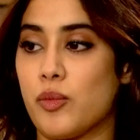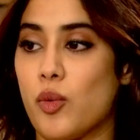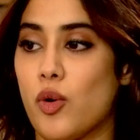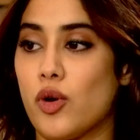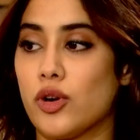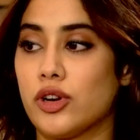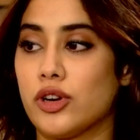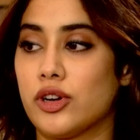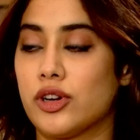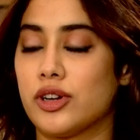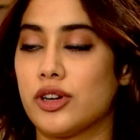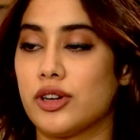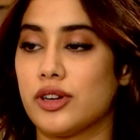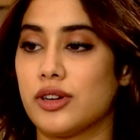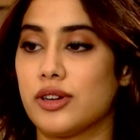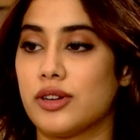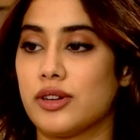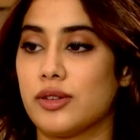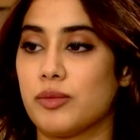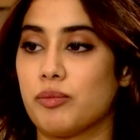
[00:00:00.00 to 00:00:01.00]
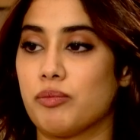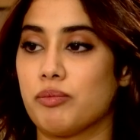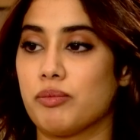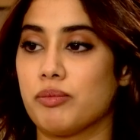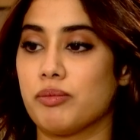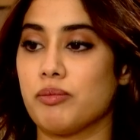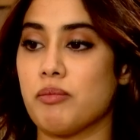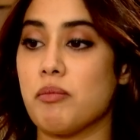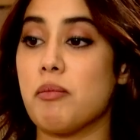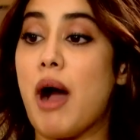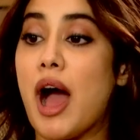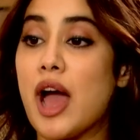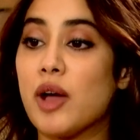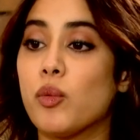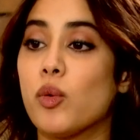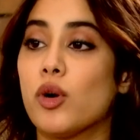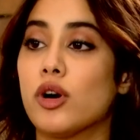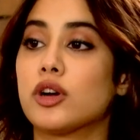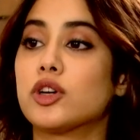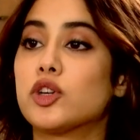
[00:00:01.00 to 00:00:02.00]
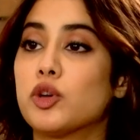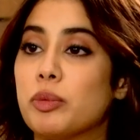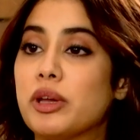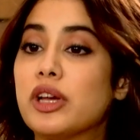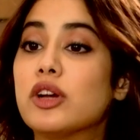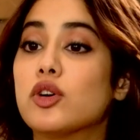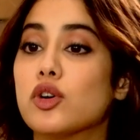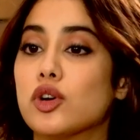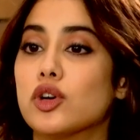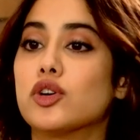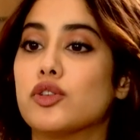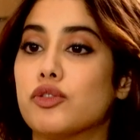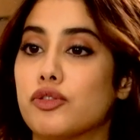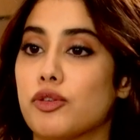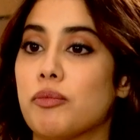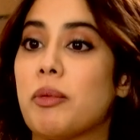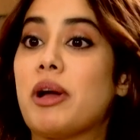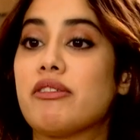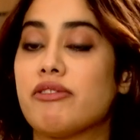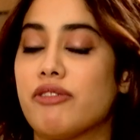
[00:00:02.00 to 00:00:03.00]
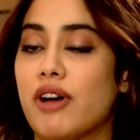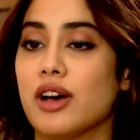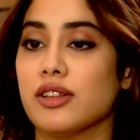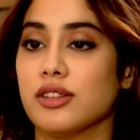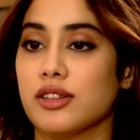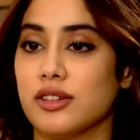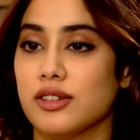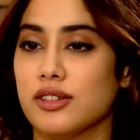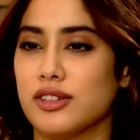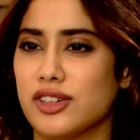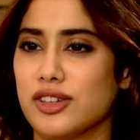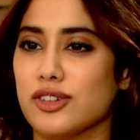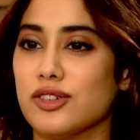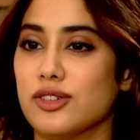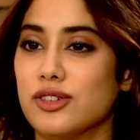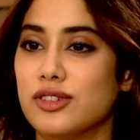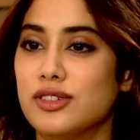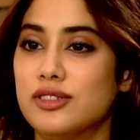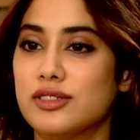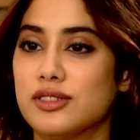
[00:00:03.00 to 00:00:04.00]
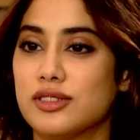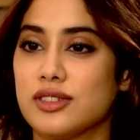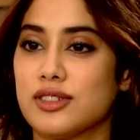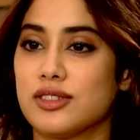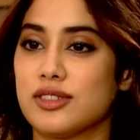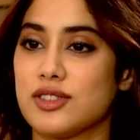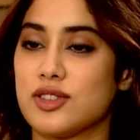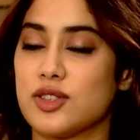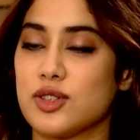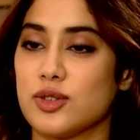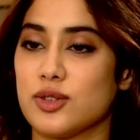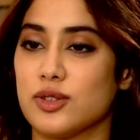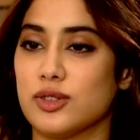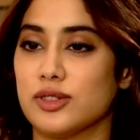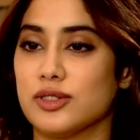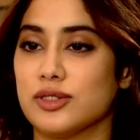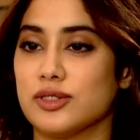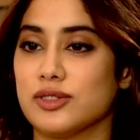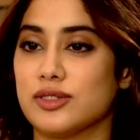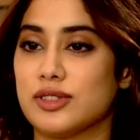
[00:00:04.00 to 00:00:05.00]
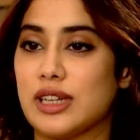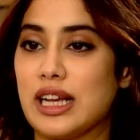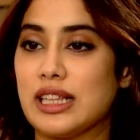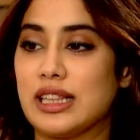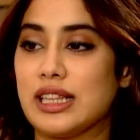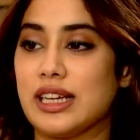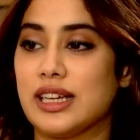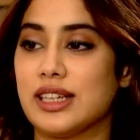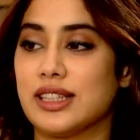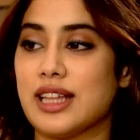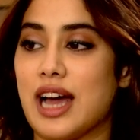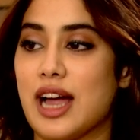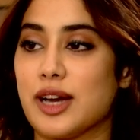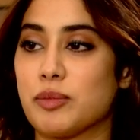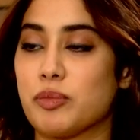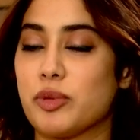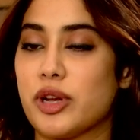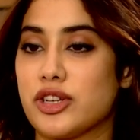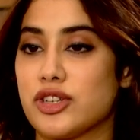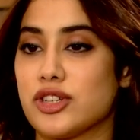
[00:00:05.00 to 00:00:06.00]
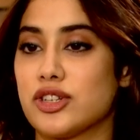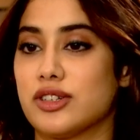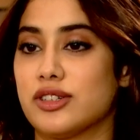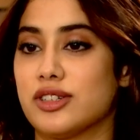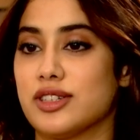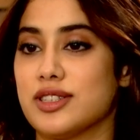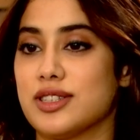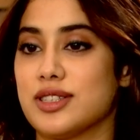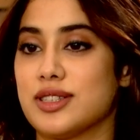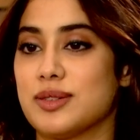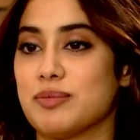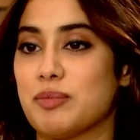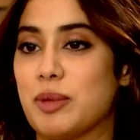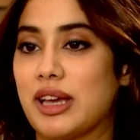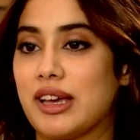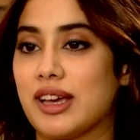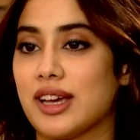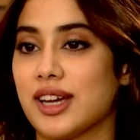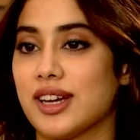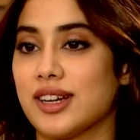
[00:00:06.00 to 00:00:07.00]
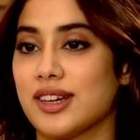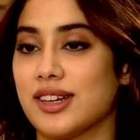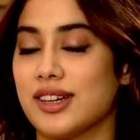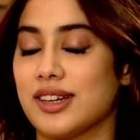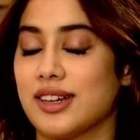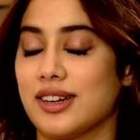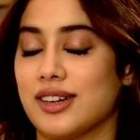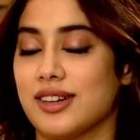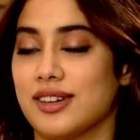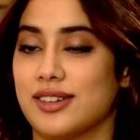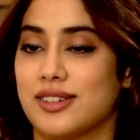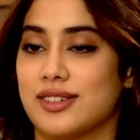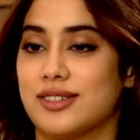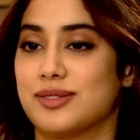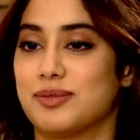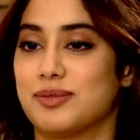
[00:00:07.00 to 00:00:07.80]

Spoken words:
want my work to be good for my father, you know? So I think that pressure is making it a little